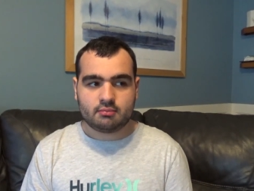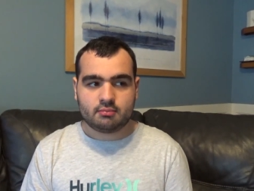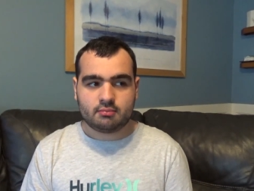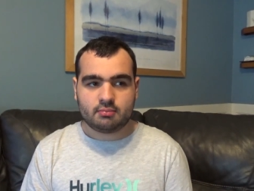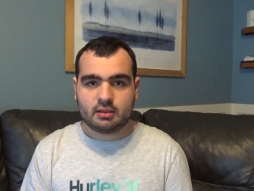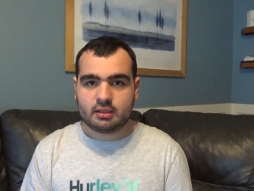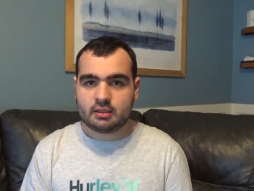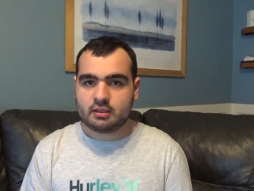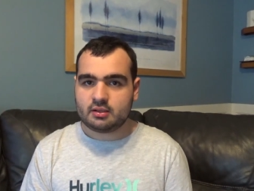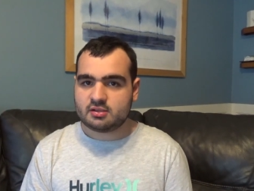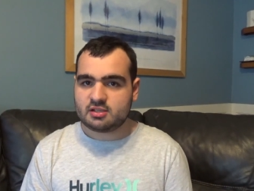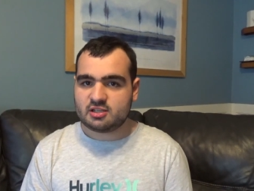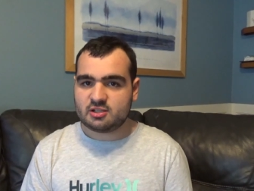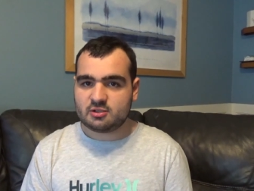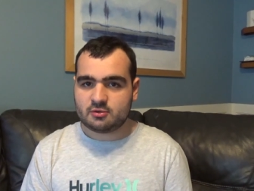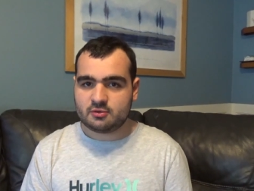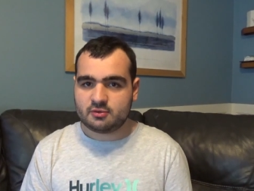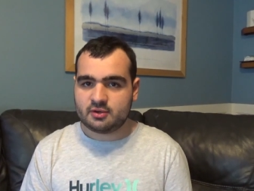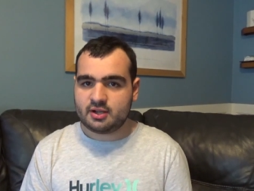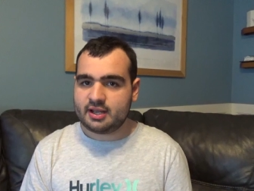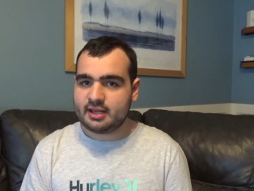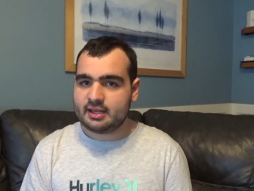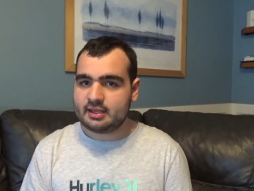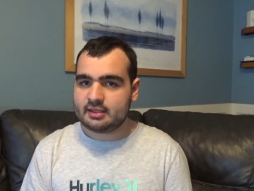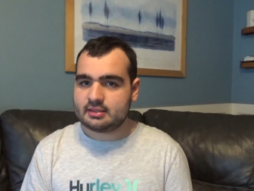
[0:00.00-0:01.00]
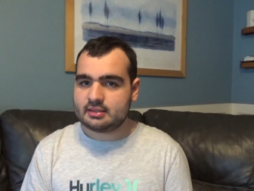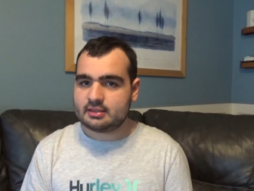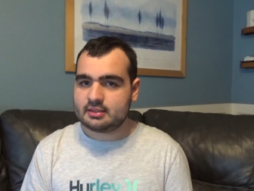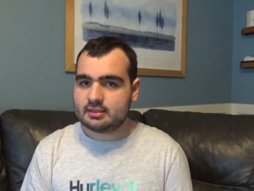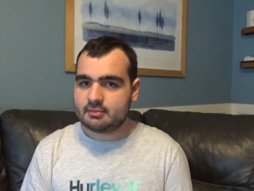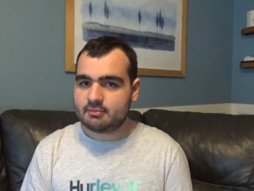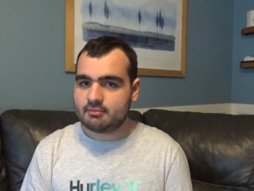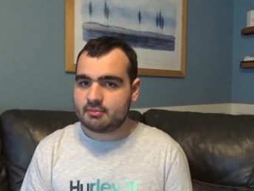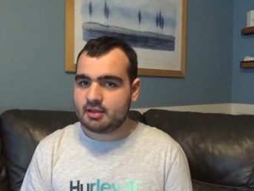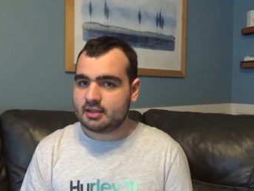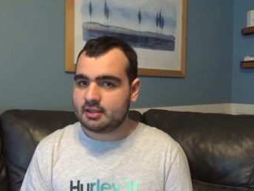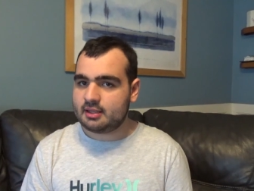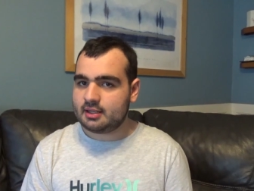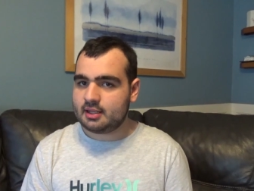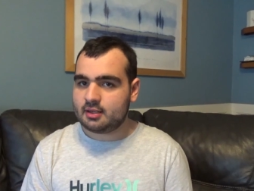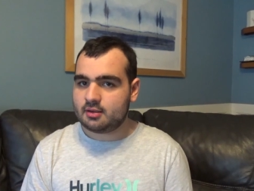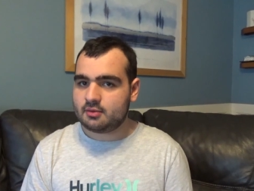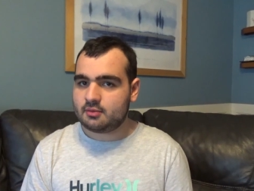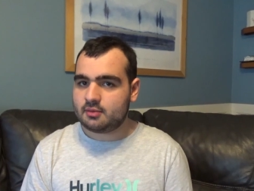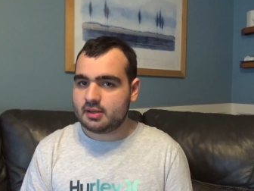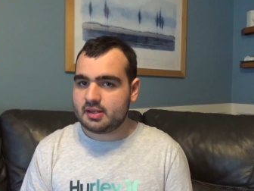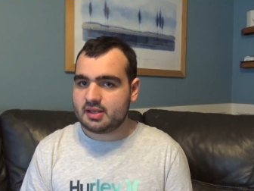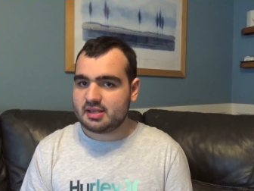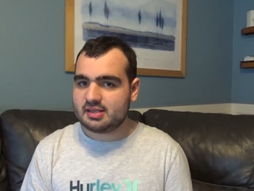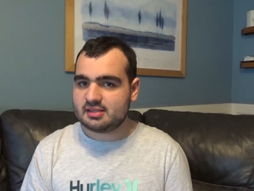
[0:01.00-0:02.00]
but also great in many other
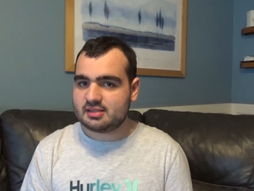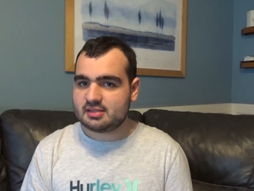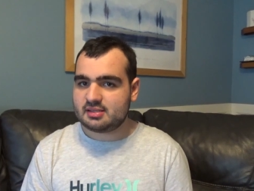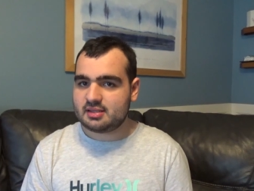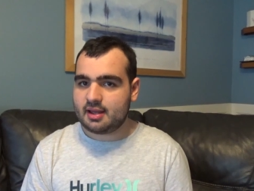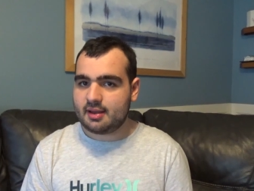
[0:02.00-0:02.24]
ways.